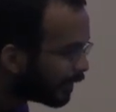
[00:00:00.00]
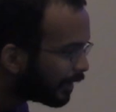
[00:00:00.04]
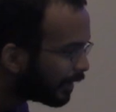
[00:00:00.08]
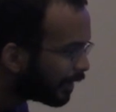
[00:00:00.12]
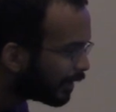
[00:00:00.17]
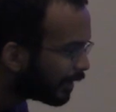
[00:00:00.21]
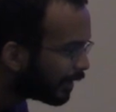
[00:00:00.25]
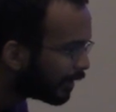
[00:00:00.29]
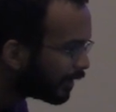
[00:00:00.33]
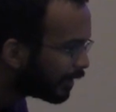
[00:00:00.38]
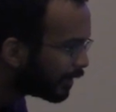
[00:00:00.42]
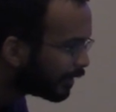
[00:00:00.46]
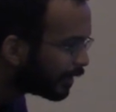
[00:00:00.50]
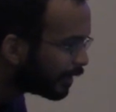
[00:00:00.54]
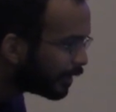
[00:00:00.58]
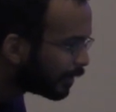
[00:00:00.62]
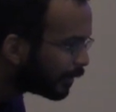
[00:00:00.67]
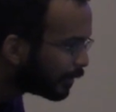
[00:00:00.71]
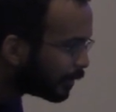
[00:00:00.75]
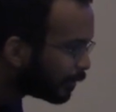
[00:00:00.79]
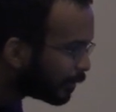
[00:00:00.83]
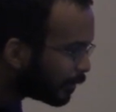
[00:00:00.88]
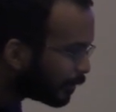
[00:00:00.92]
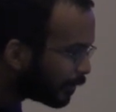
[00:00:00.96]
Uh,
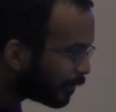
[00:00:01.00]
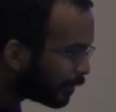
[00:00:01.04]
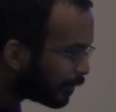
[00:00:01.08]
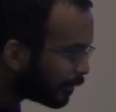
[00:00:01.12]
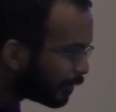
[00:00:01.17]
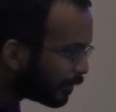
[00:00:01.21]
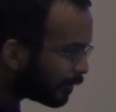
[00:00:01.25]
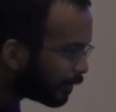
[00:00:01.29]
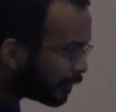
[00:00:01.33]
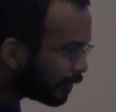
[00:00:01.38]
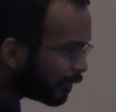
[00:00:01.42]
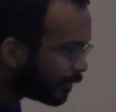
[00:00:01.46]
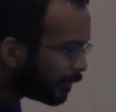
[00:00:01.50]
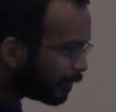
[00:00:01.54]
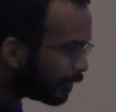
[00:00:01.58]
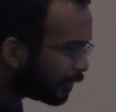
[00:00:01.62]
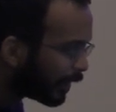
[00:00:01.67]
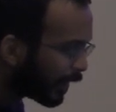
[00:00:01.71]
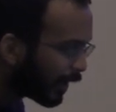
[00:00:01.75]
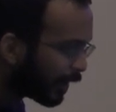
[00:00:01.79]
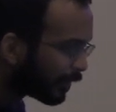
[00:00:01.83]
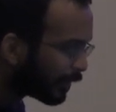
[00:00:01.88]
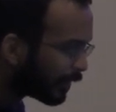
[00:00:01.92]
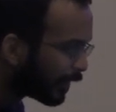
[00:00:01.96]
never tuned.
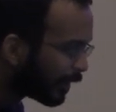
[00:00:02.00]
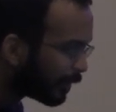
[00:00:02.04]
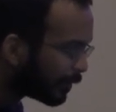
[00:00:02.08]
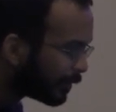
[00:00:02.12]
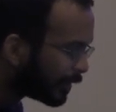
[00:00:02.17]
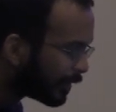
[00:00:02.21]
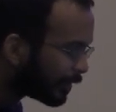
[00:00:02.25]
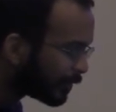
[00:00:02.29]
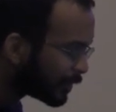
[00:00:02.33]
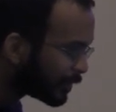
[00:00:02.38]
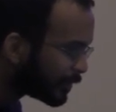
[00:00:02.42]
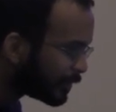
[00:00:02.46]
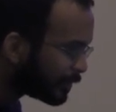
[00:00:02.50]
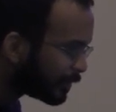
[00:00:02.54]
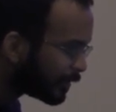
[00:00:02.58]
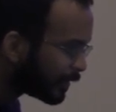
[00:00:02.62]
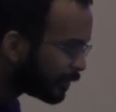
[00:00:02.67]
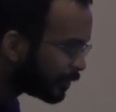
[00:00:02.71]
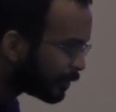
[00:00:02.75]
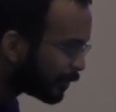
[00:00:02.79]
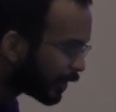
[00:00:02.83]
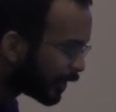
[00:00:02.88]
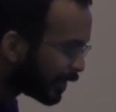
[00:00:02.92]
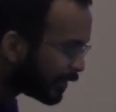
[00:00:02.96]
No, yeah, we never tuned it.
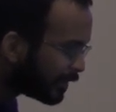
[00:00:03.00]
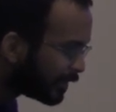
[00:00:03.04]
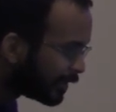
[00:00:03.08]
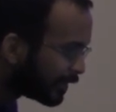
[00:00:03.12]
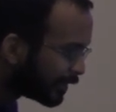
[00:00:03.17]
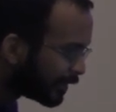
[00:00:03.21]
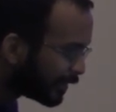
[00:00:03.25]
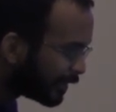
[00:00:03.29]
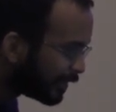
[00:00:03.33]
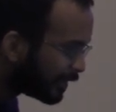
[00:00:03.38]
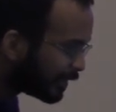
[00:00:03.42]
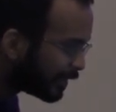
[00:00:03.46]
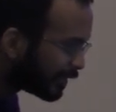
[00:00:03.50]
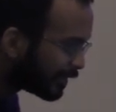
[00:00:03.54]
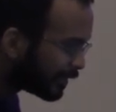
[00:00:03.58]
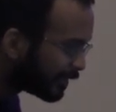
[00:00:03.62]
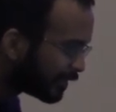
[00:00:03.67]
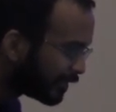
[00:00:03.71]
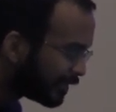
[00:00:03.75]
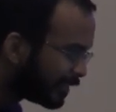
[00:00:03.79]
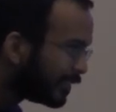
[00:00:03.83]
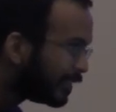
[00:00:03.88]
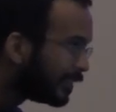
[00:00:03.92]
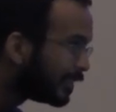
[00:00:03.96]
But ideally,
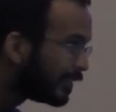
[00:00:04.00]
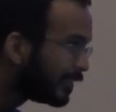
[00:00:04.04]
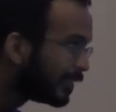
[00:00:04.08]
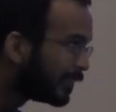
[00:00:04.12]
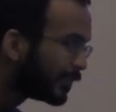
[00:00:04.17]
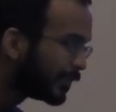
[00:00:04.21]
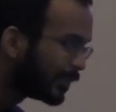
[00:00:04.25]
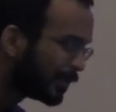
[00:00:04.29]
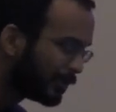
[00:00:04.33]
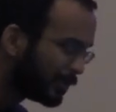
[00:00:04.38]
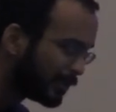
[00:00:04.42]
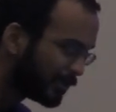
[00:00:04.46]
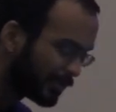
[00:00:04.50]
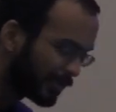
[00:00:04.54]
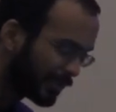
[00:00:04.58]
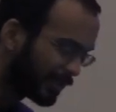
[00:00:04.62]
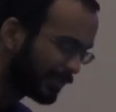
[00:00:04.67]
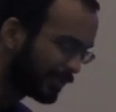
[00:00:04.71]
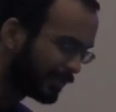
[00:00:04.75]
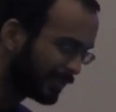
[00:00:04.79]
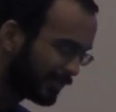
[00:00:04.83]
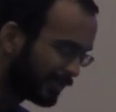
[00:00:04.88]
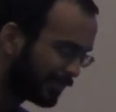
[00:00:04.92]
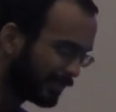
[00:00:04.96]
in theory, we should
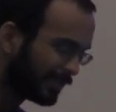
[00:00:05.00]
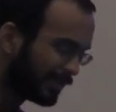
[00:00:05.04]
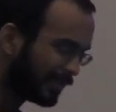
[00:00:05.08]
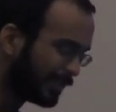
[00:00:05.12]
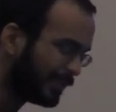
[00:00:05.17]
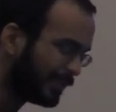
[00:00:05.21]
have the